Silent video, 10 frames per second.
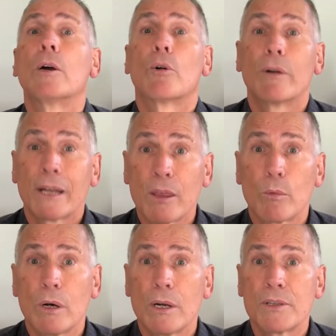or in other
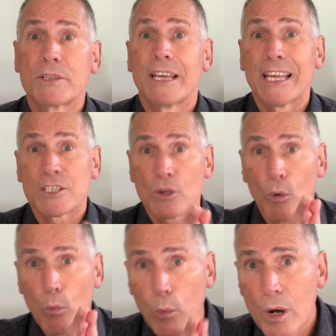words, it's not
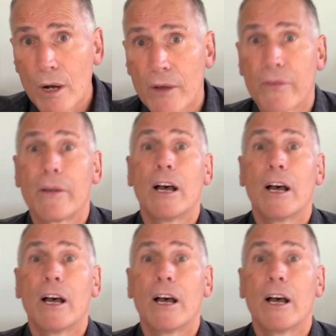worth